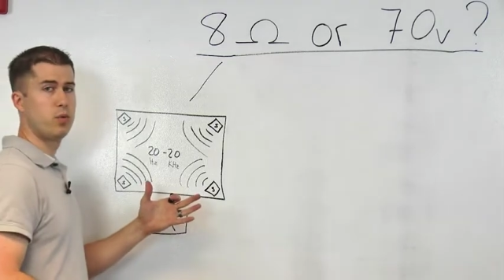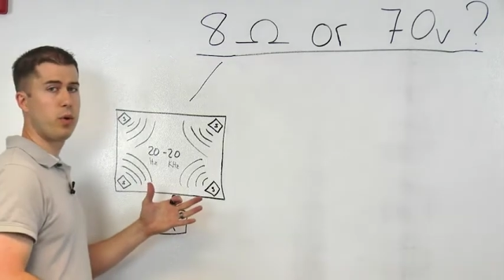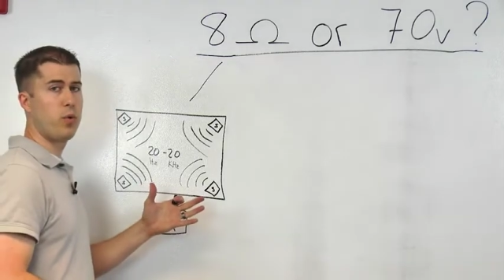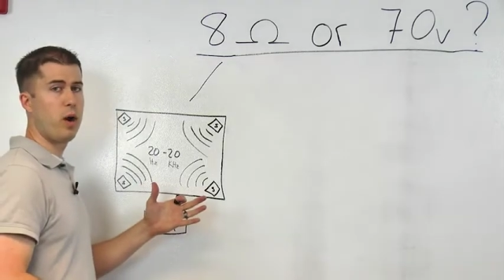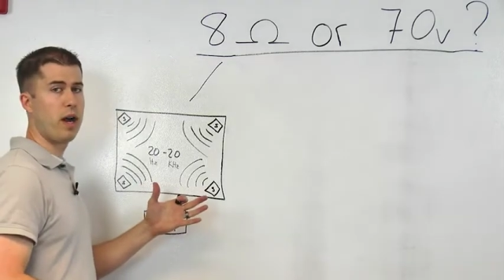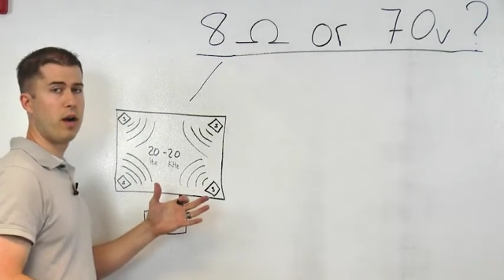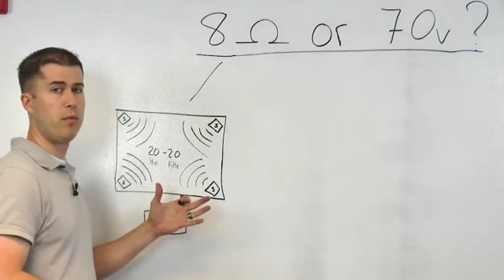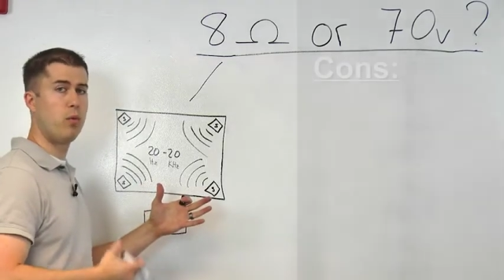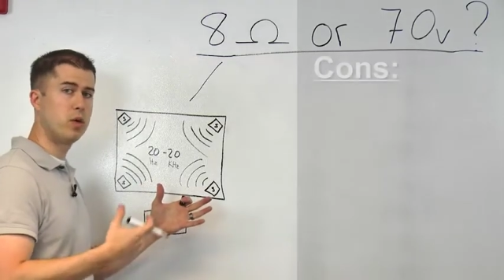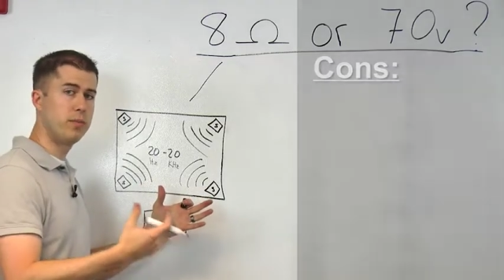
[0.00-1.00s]
require
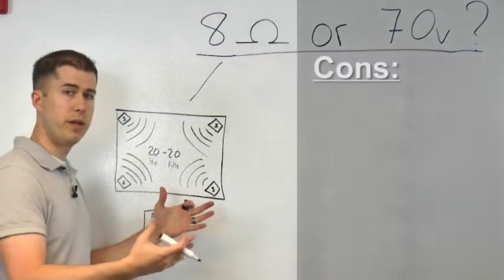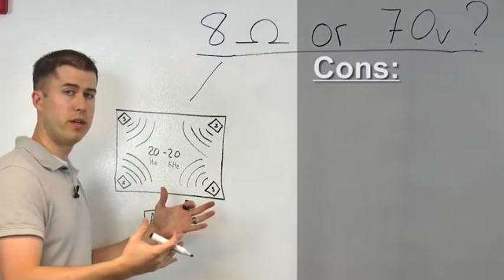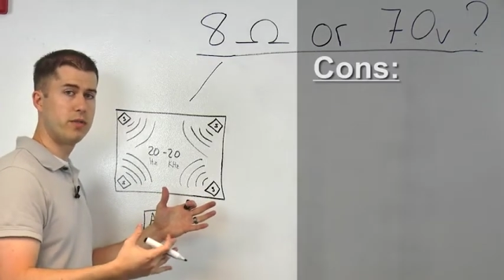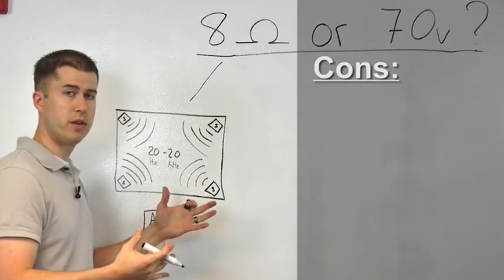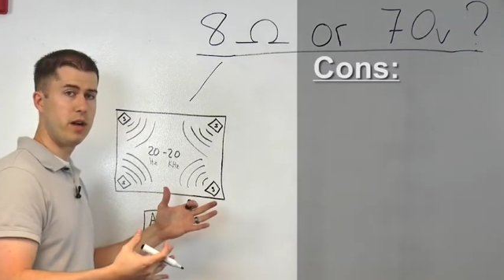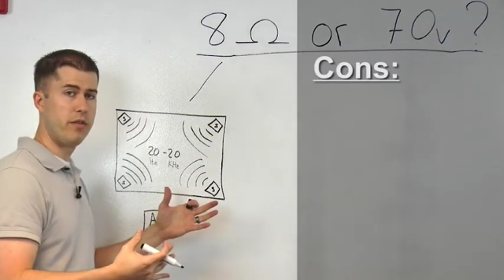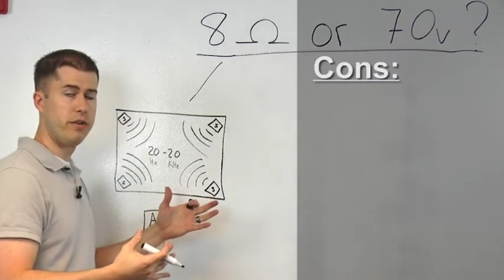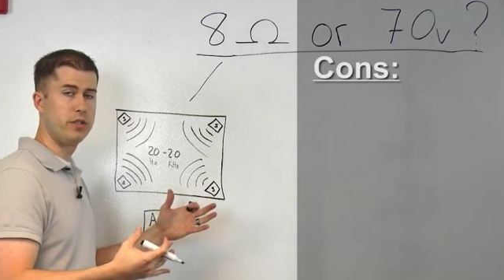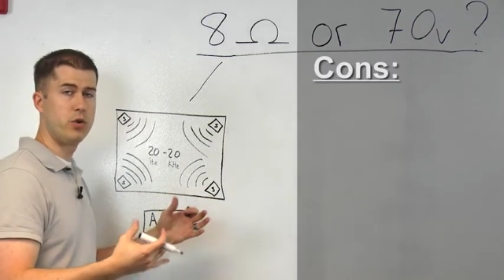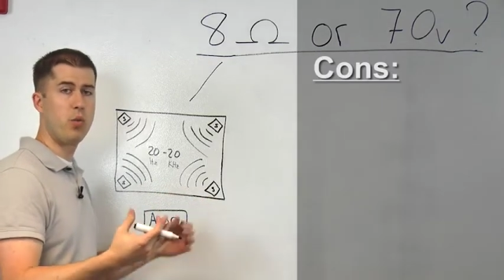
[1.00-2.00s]
more speakers for
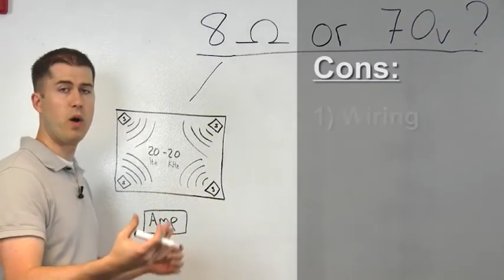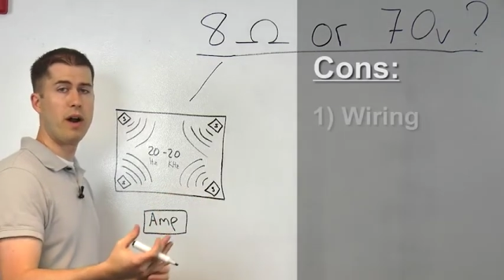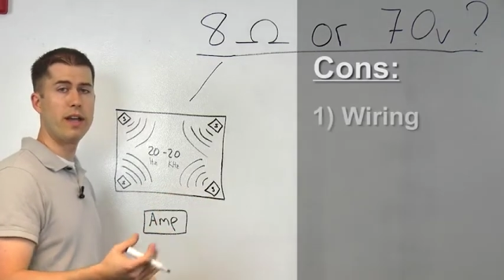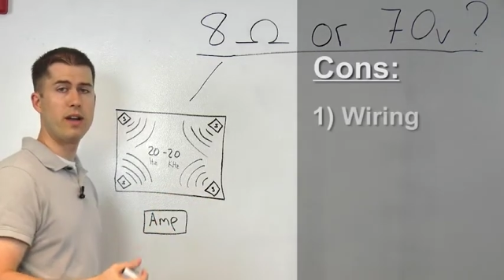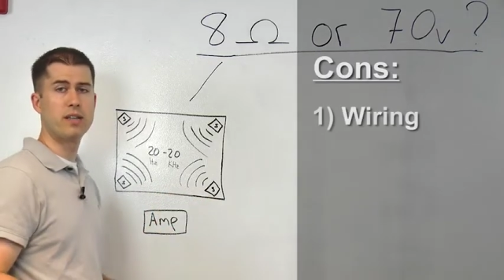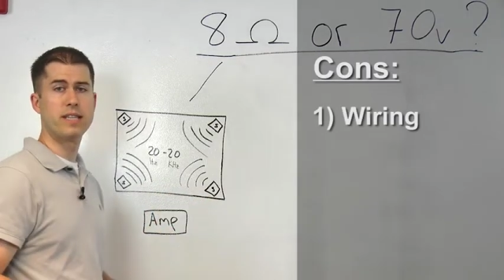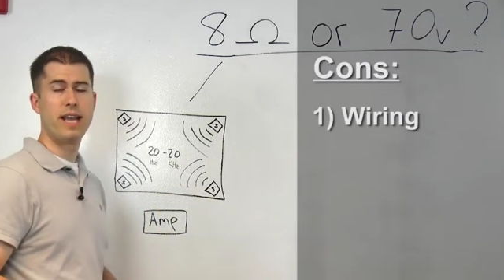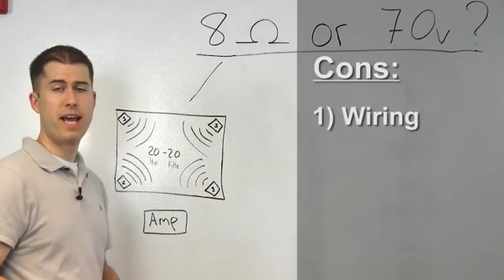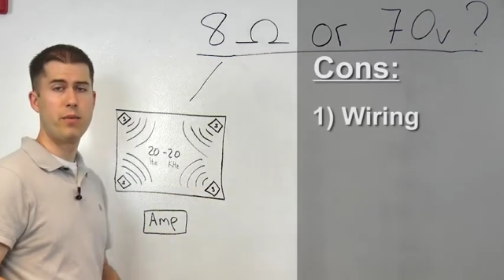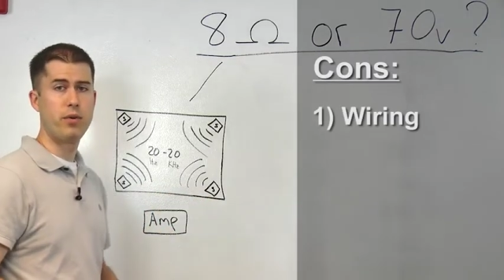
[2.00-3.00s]
coverage, so wiring costs can
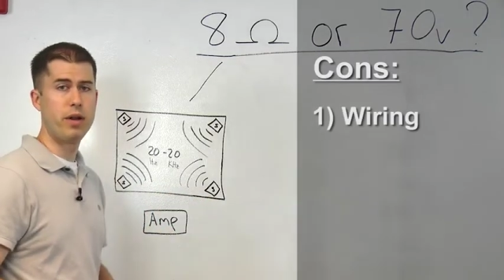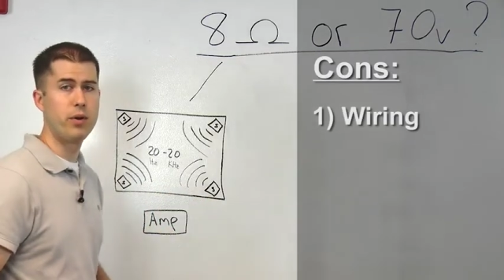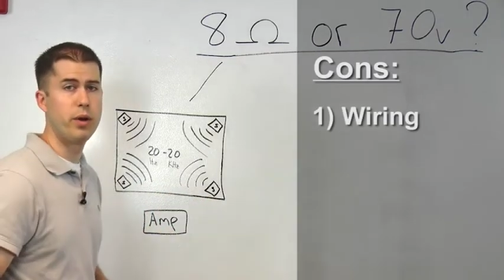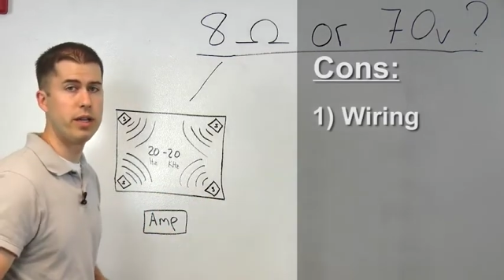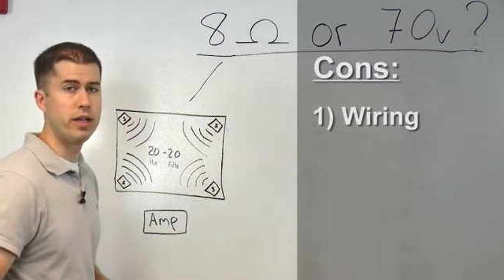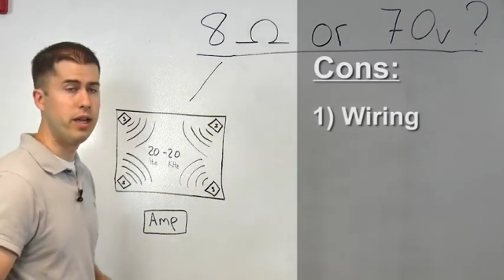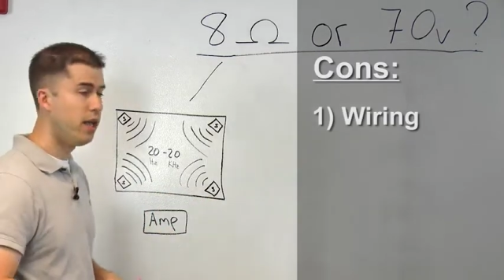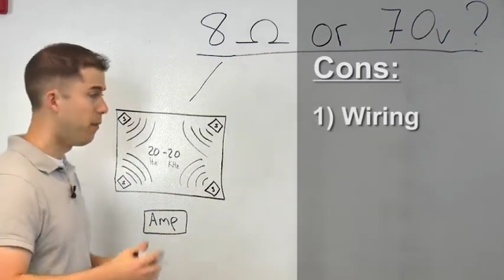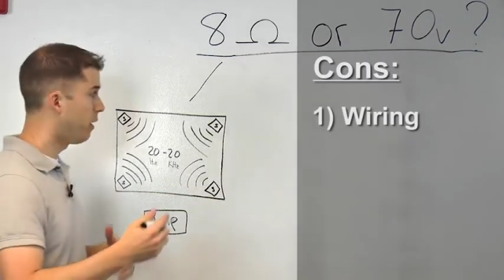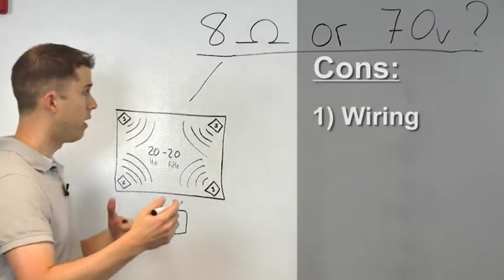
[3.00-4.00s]
add up pretty quickly
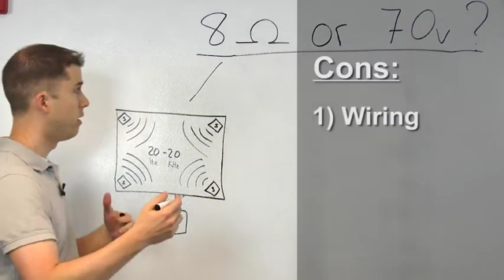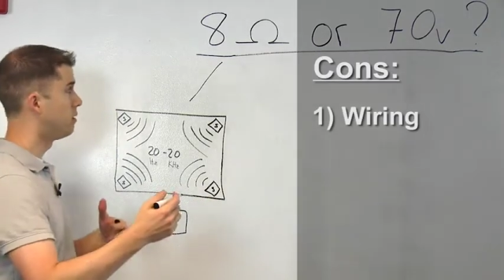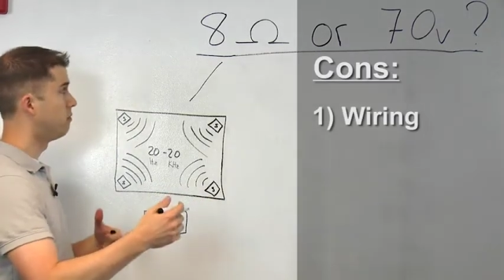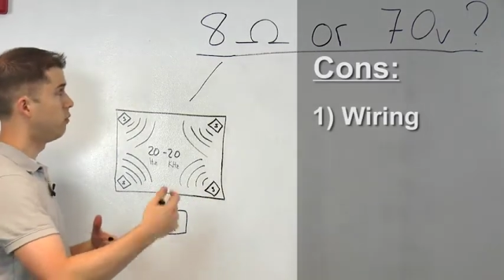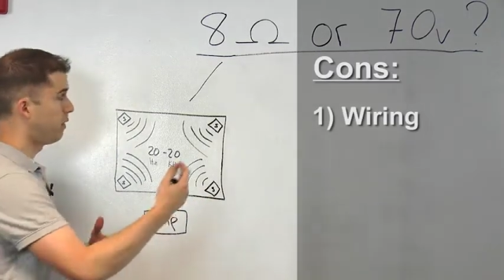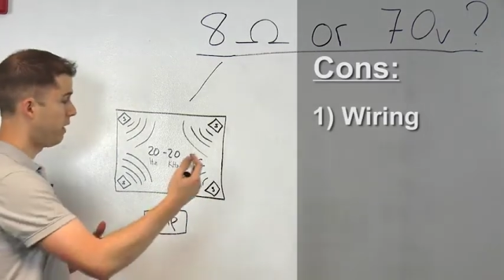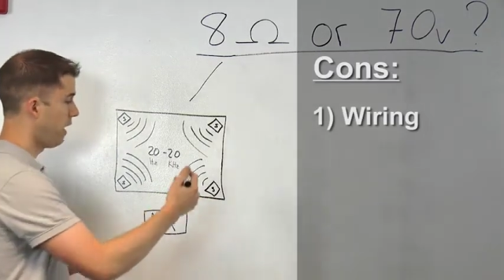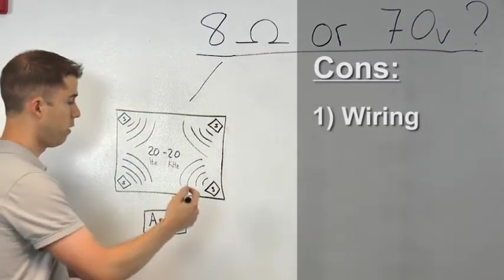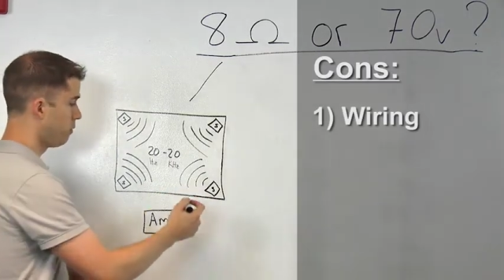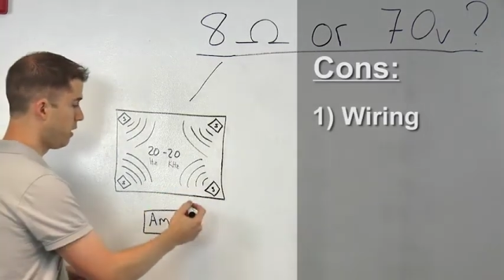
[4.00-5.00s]
because with an
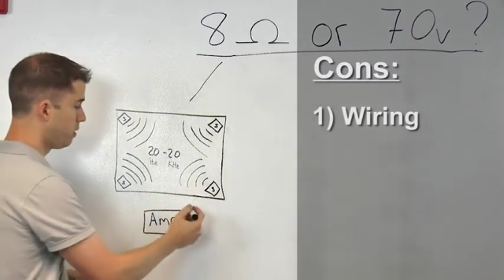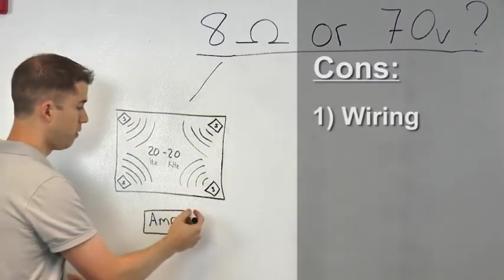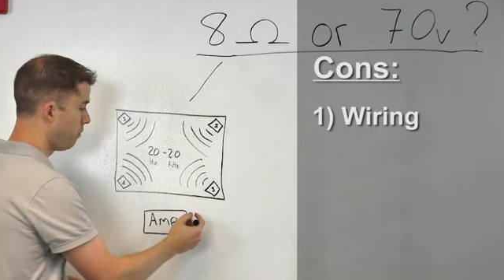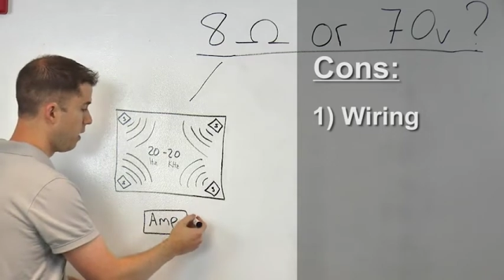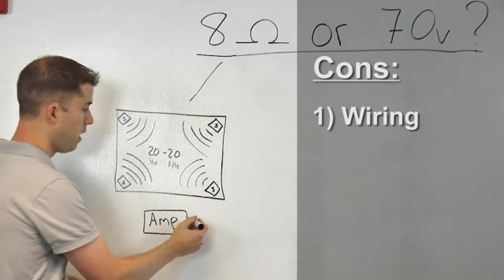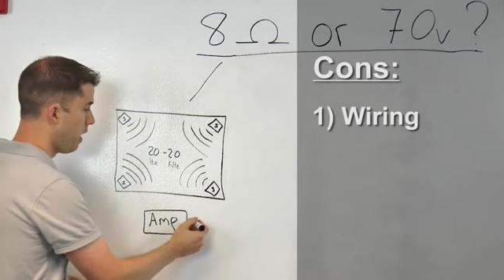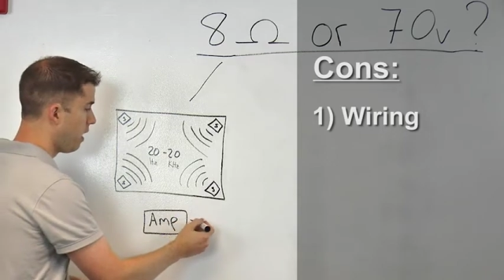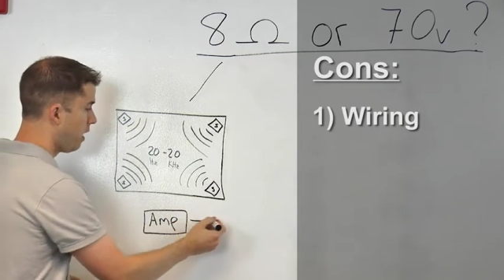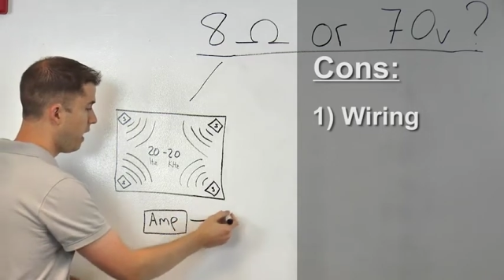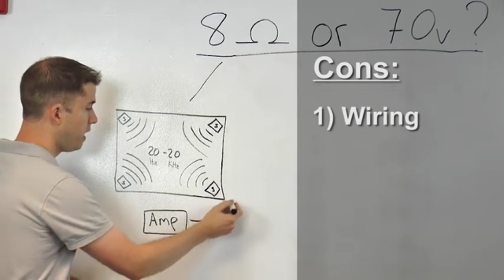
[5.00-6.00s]
8 ohm system,
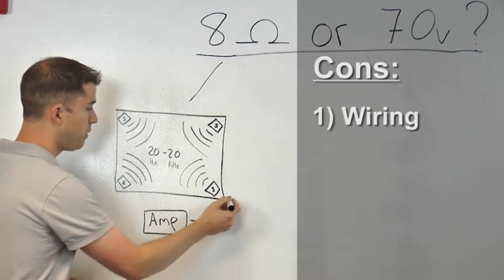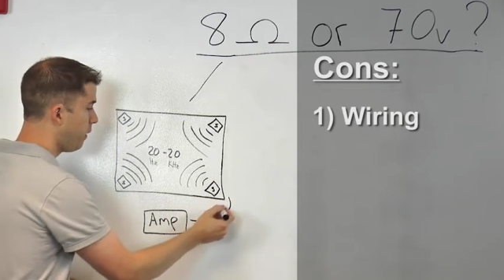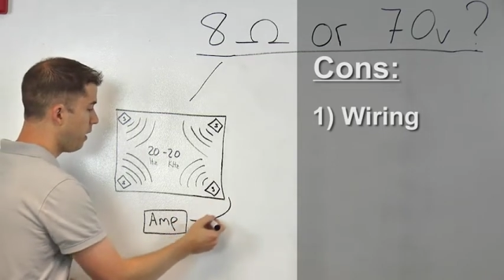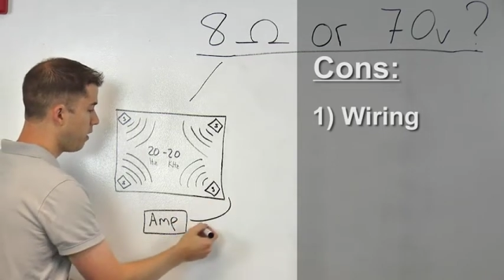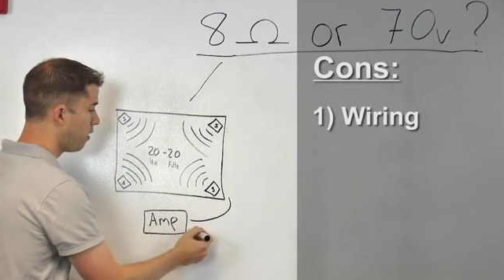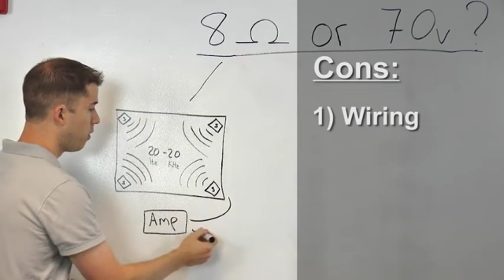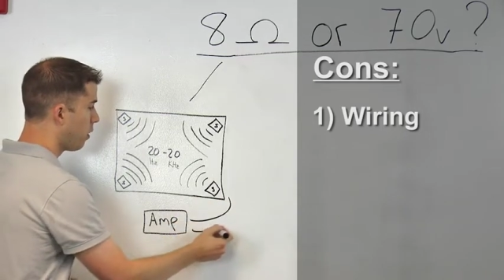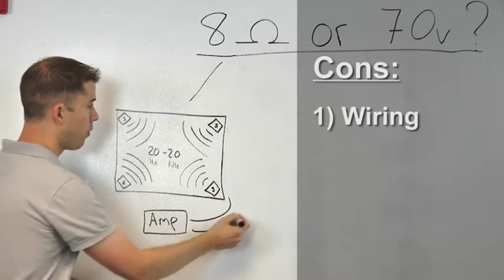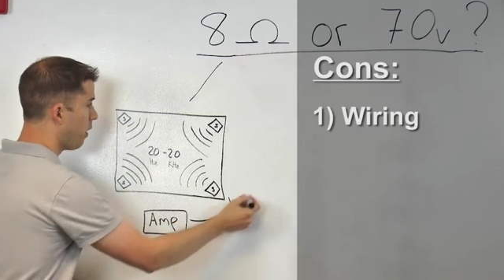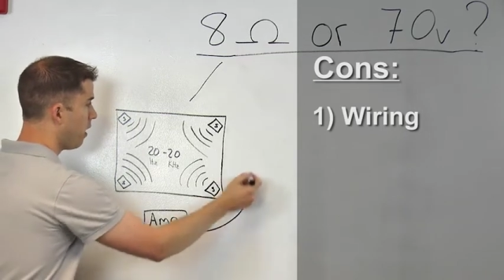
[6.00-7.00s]
each speaker
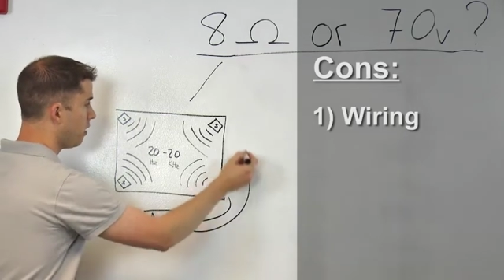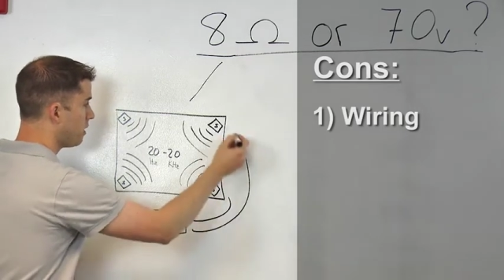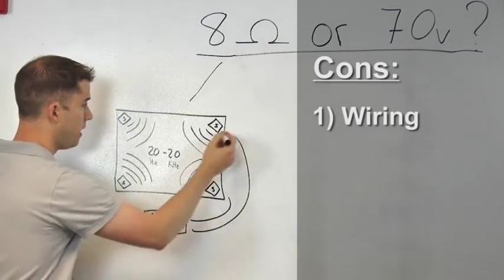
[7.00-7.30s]
requires a